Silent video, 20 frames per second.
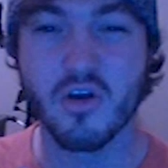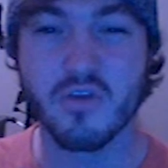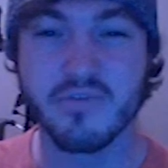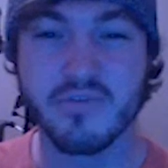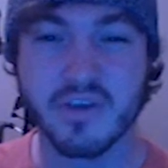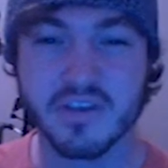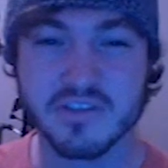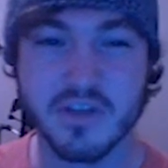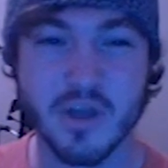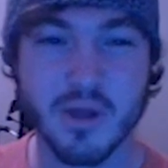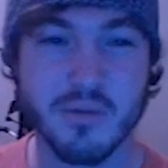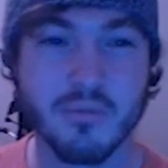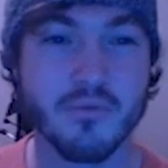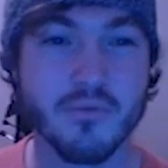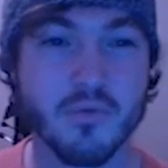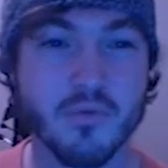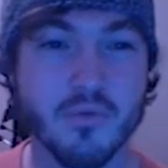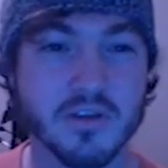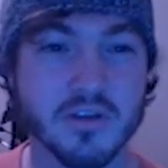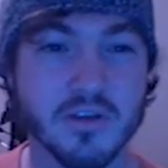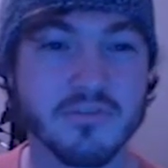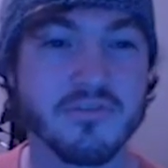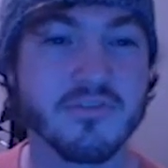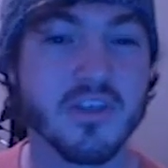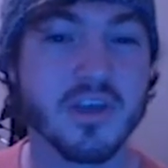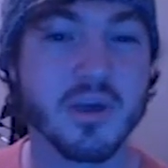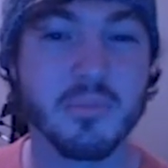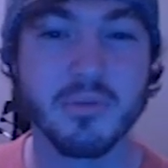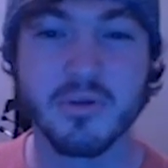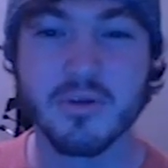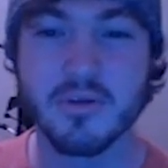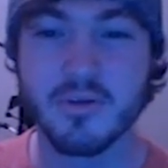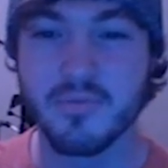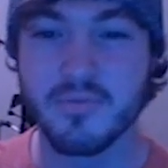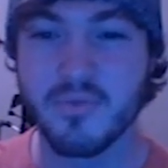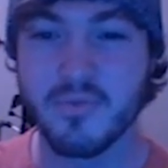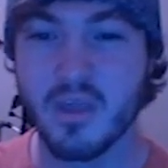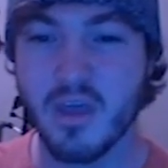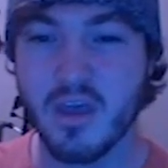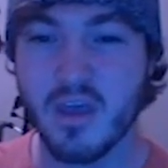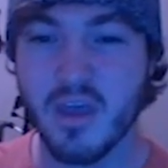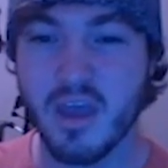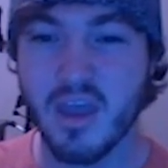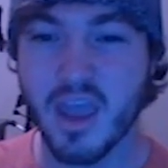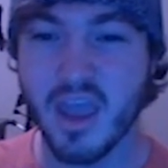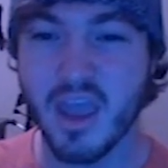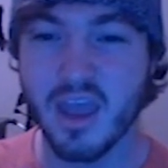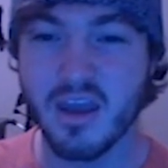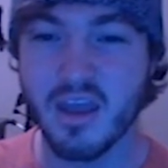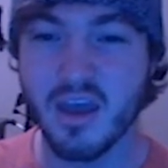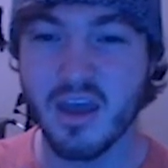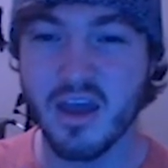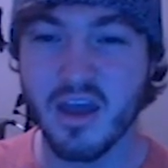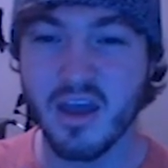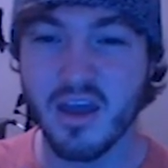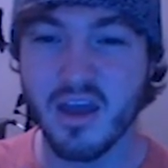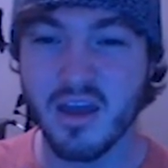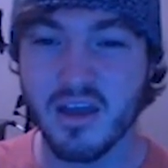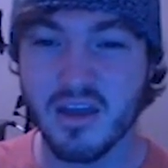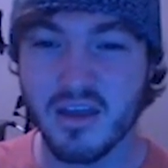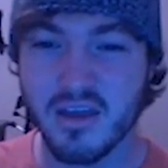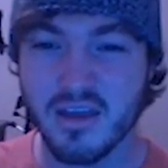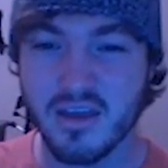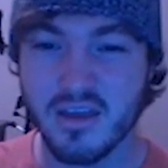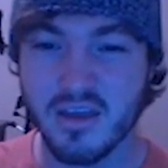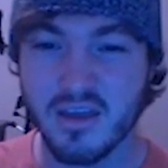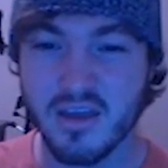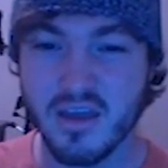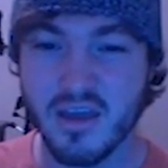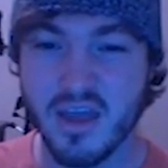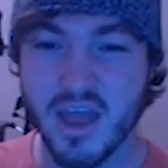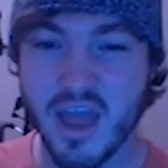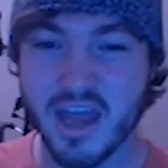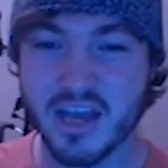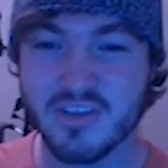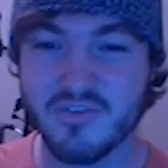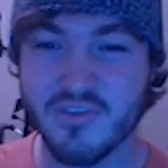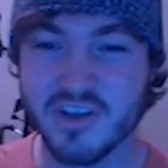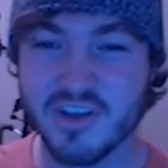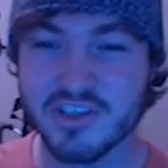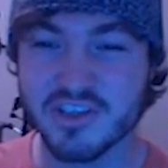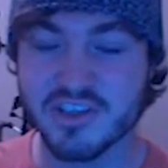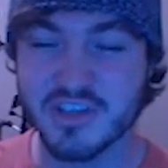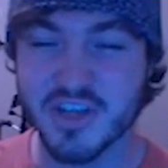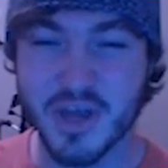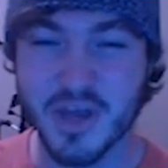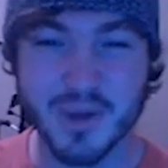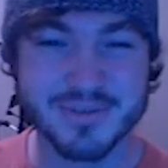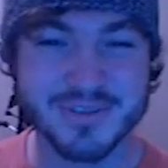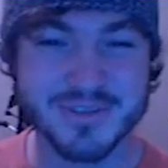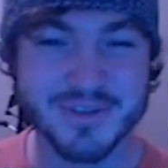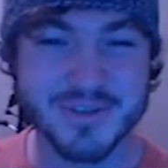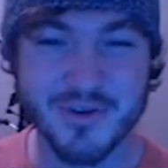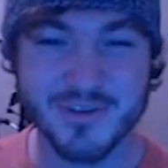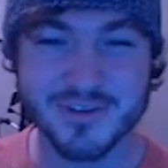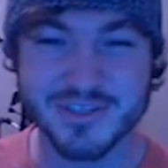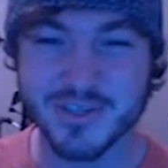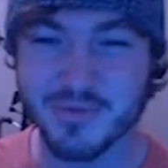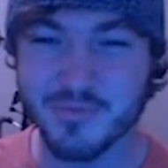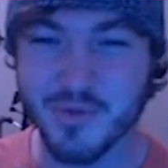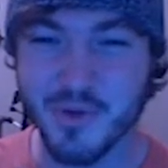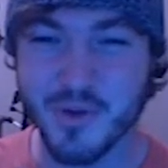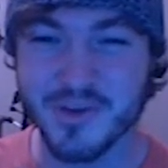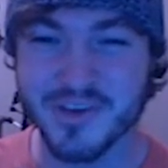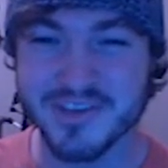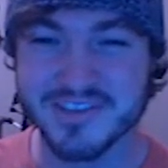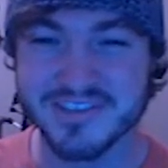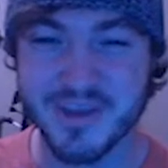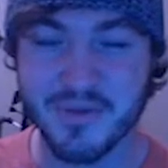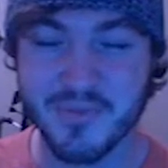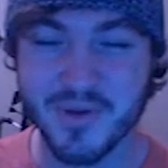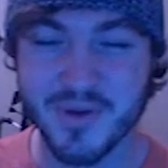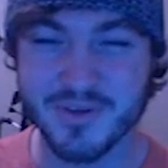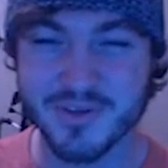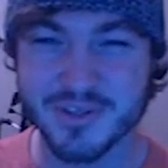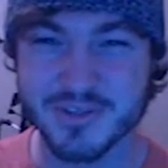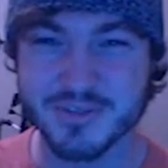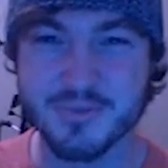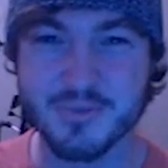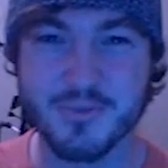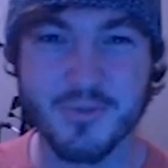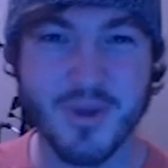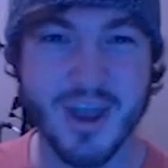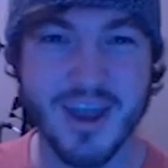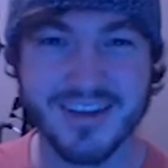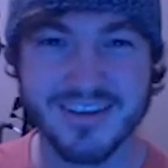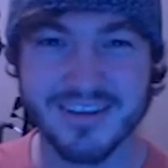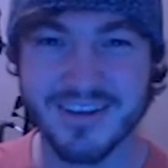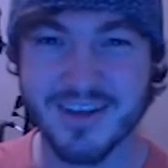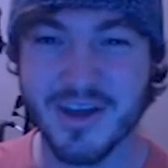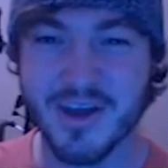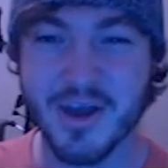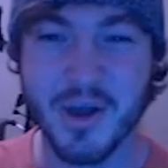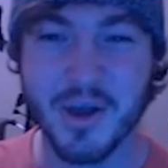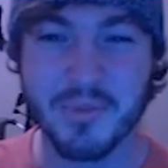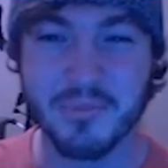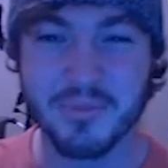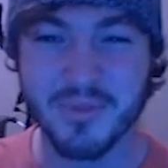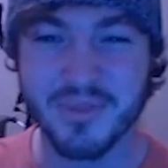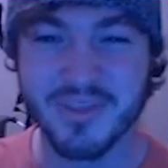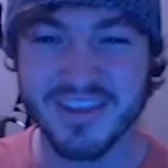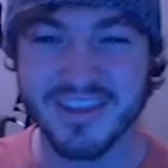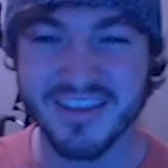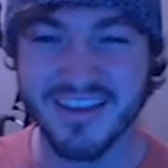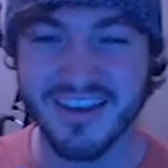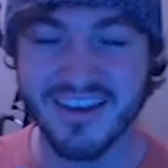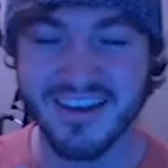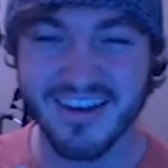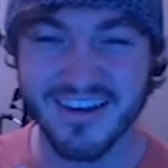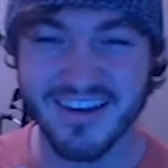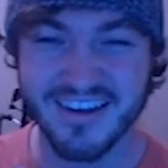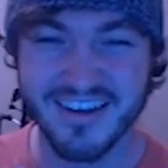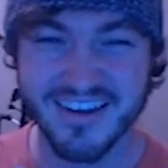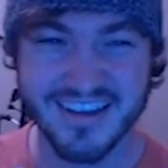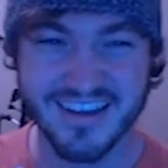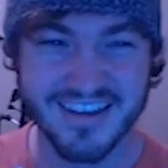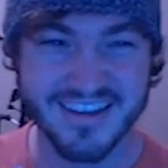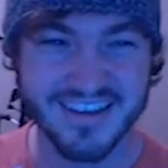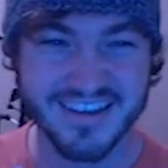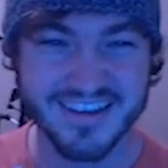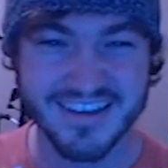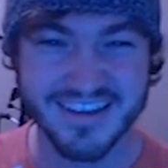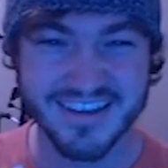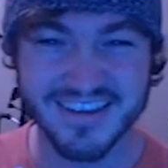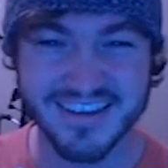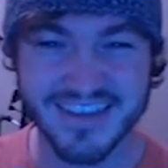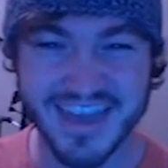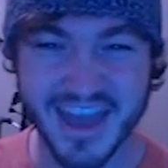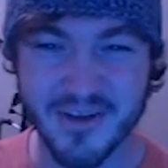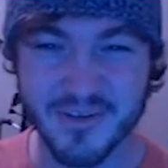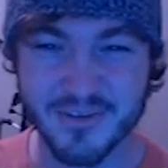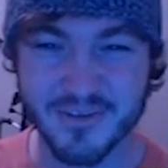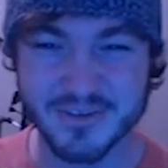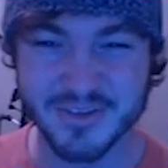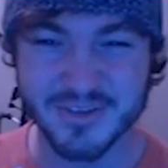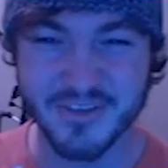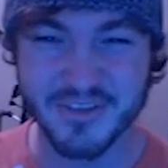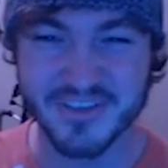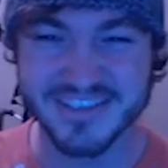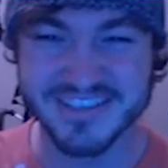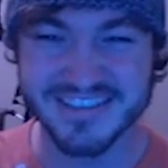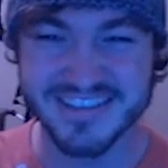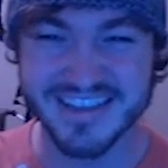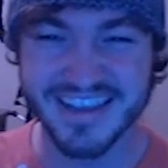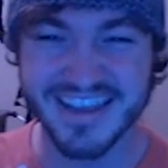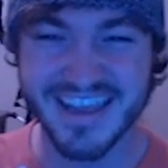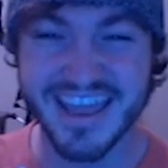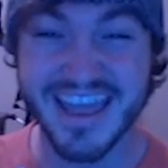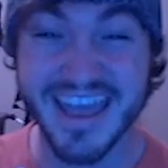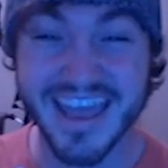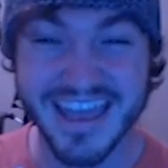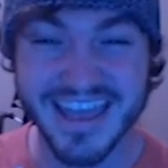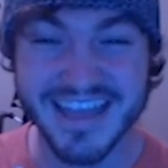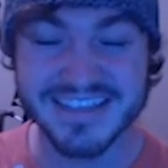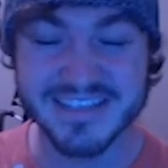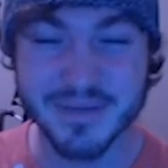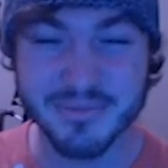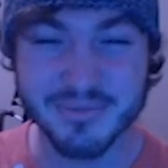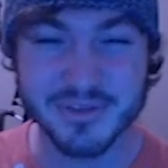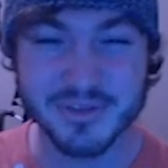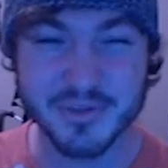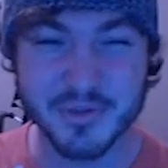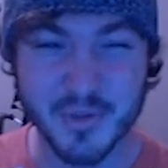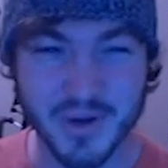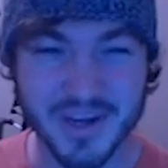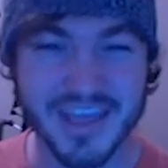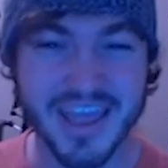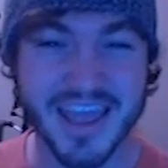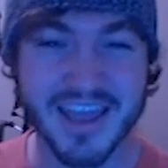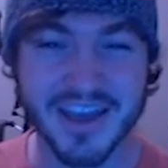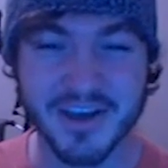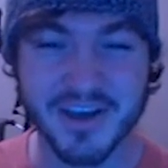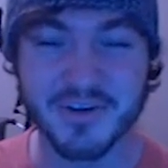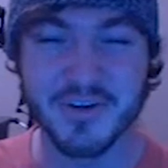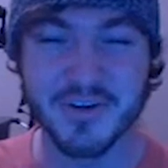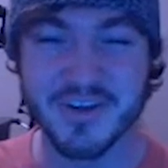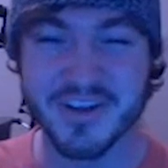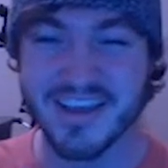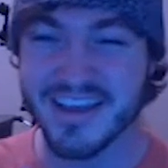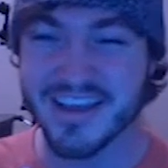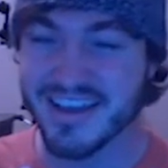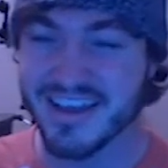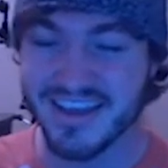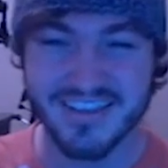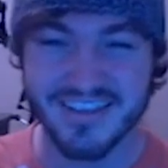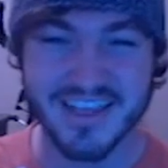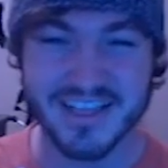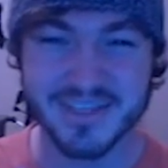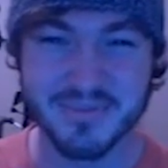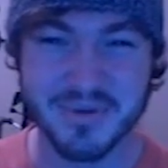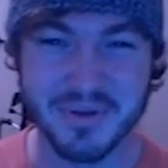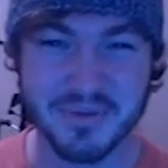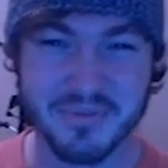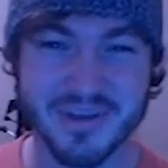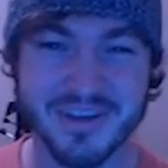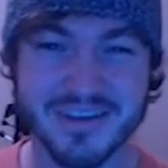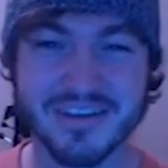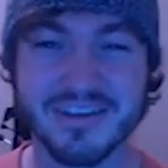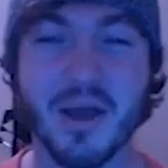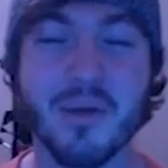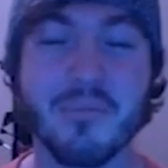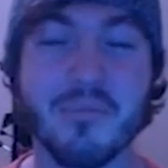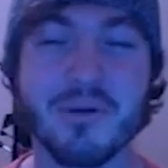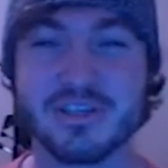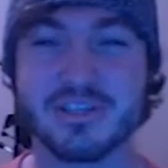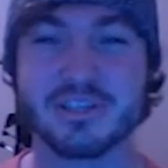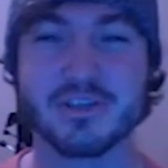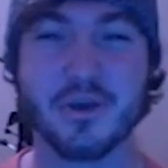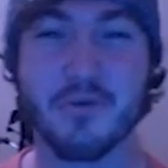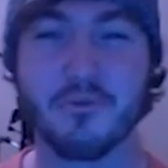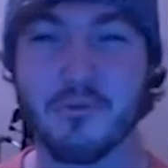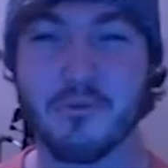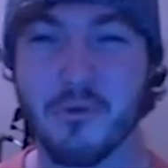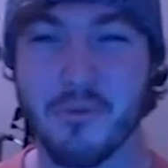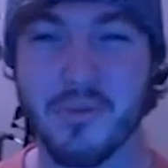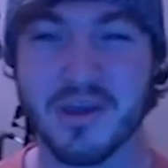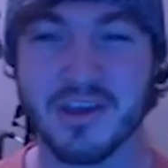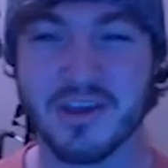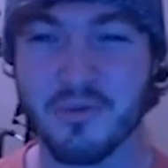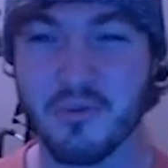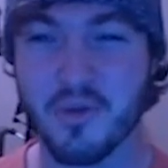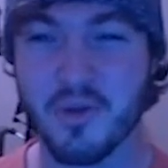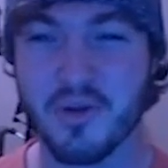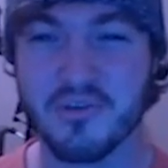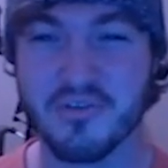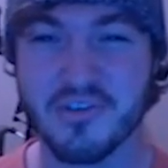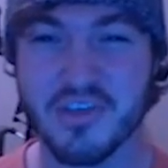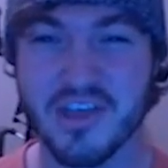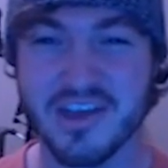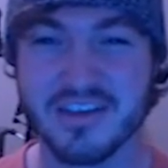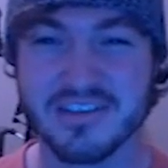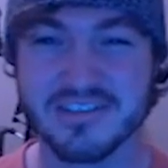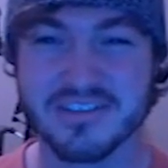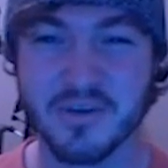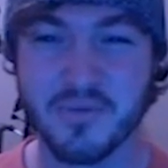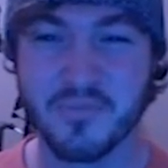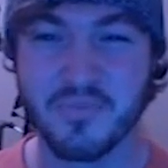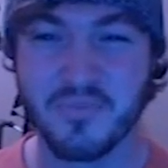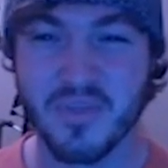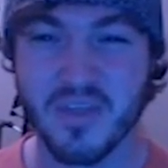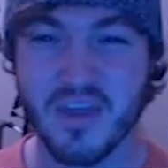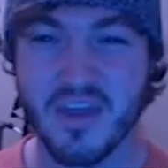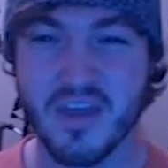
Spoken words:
card face down before it could flip. And activating just upstarts and rotas, and we were just racking up the counters on this thing. It's up to 2,800. That's pretty big. Not much in GOAT format can run over that. So